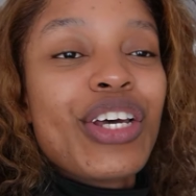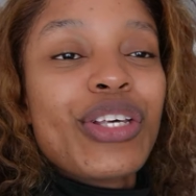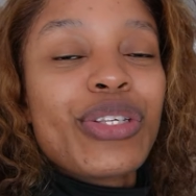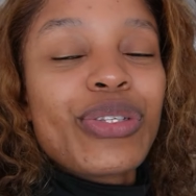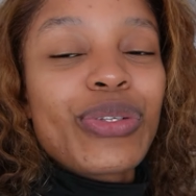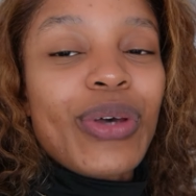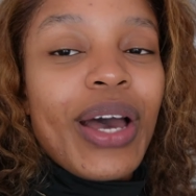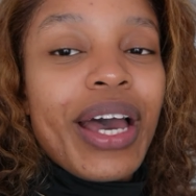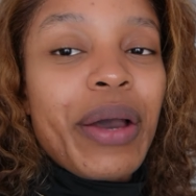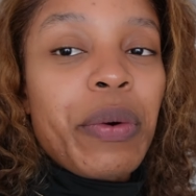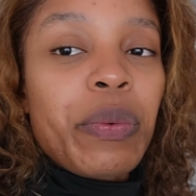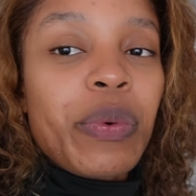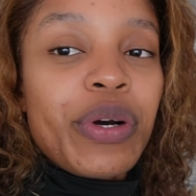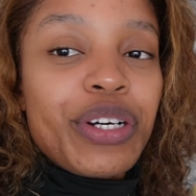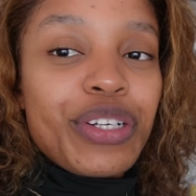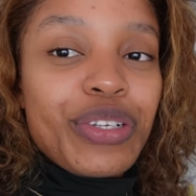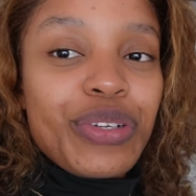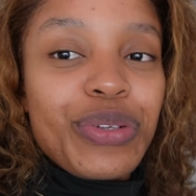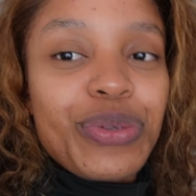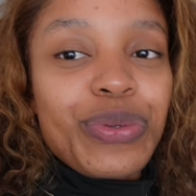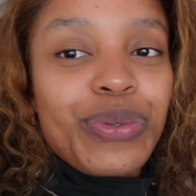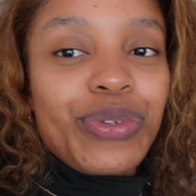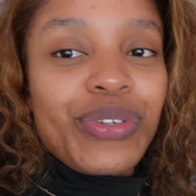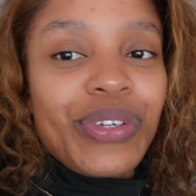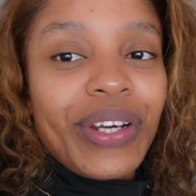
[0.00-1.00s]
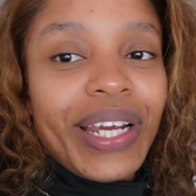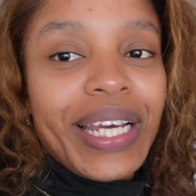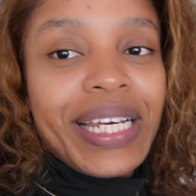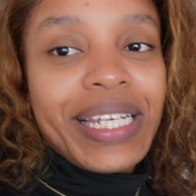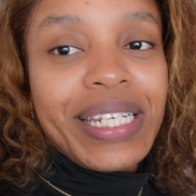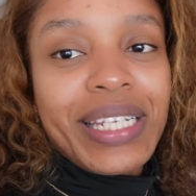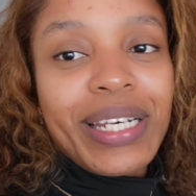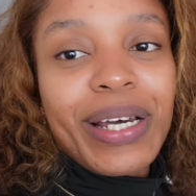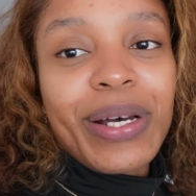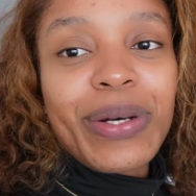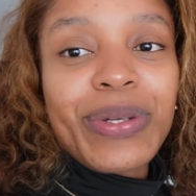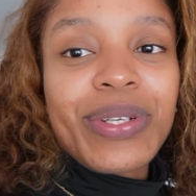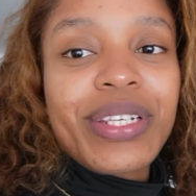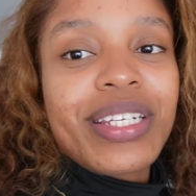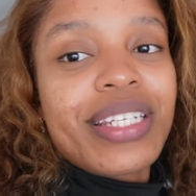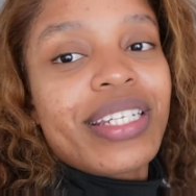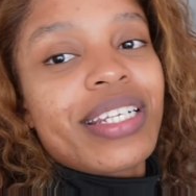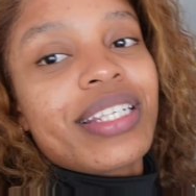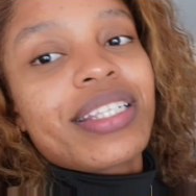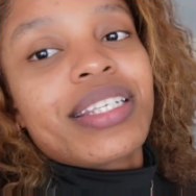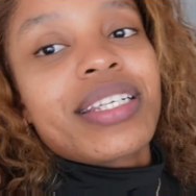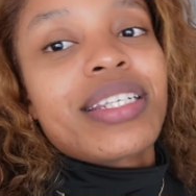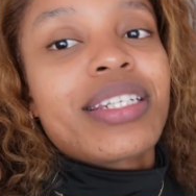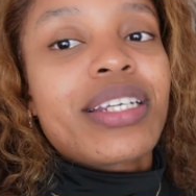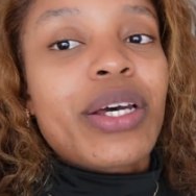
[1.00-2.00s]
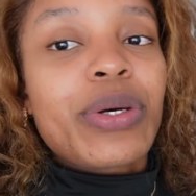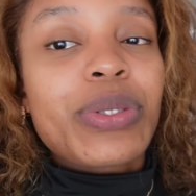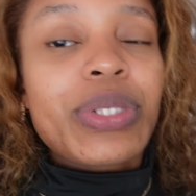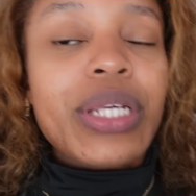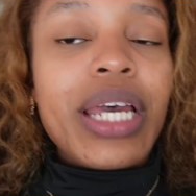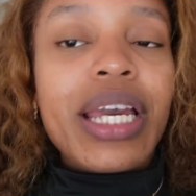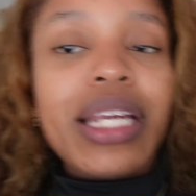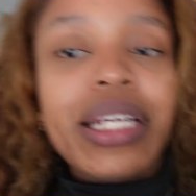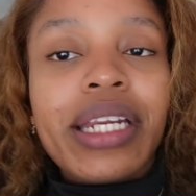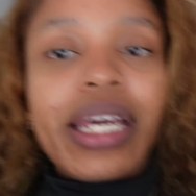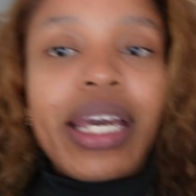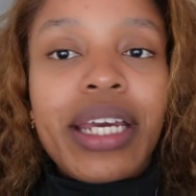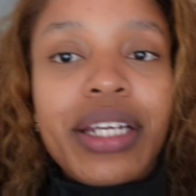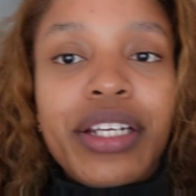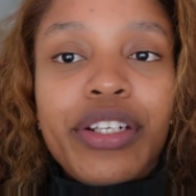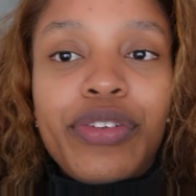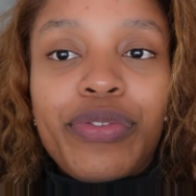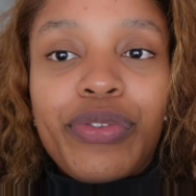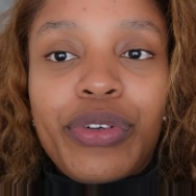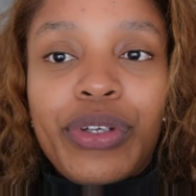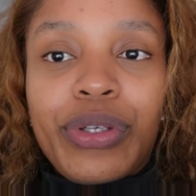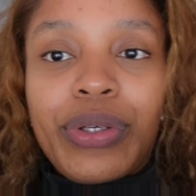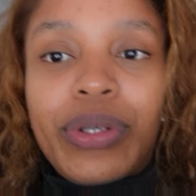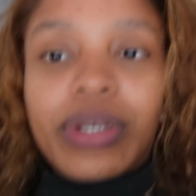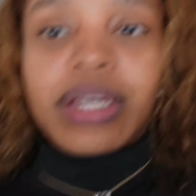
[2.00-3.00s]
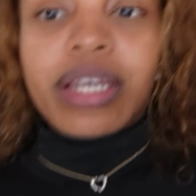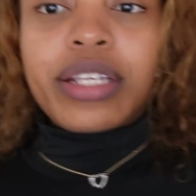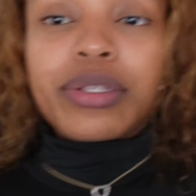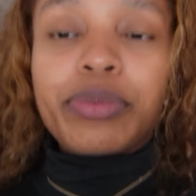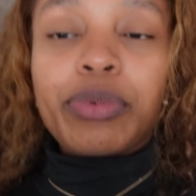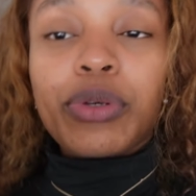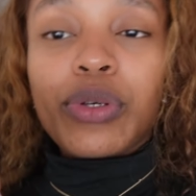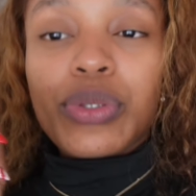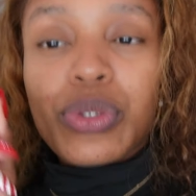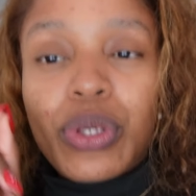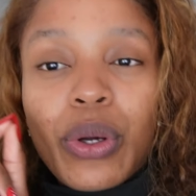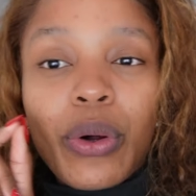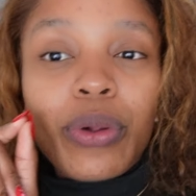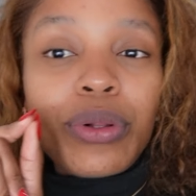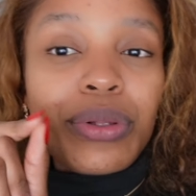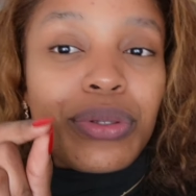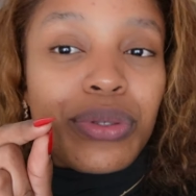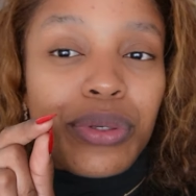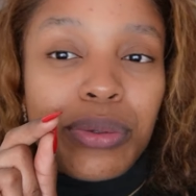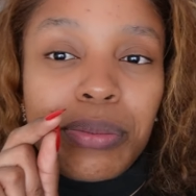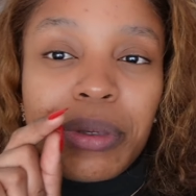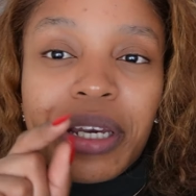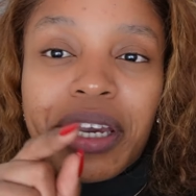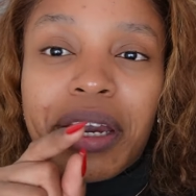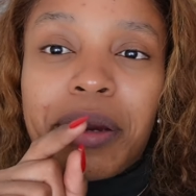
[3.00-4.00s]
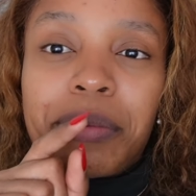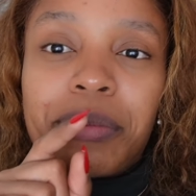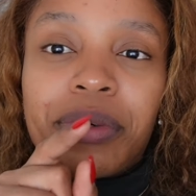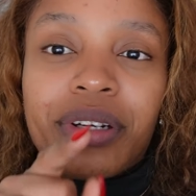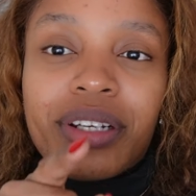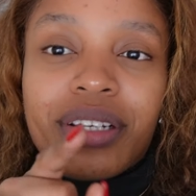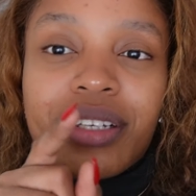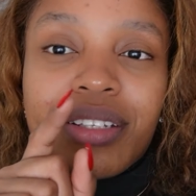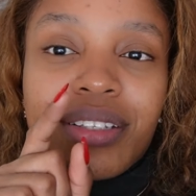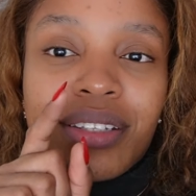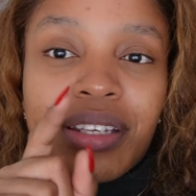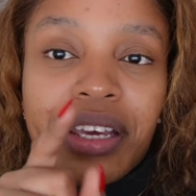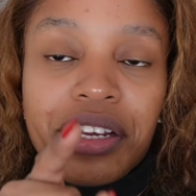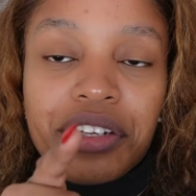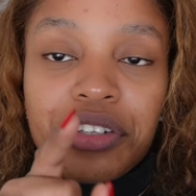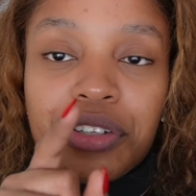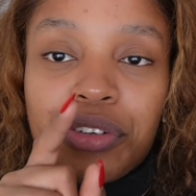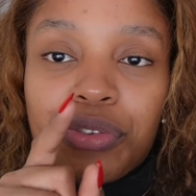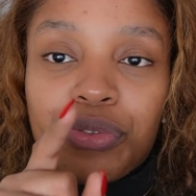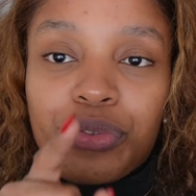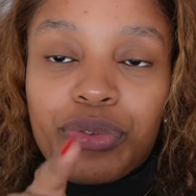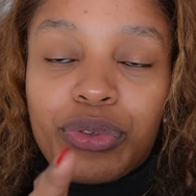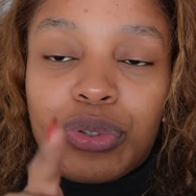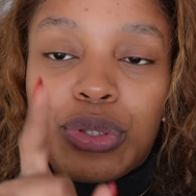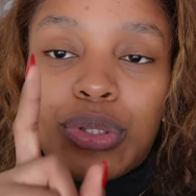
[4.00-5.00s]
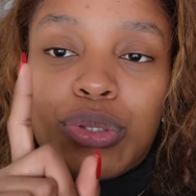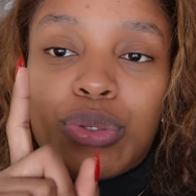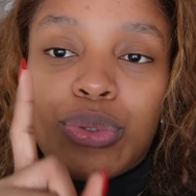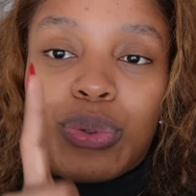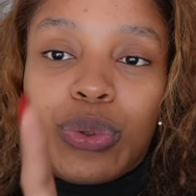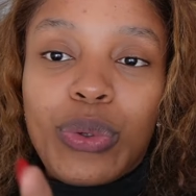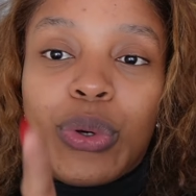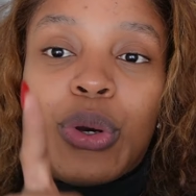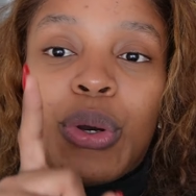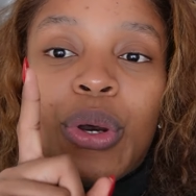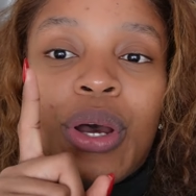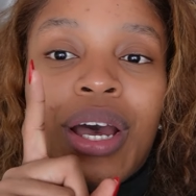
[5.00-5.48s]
So I want to try it out, test it out, and edit for you guys, because also my camera is getting full, so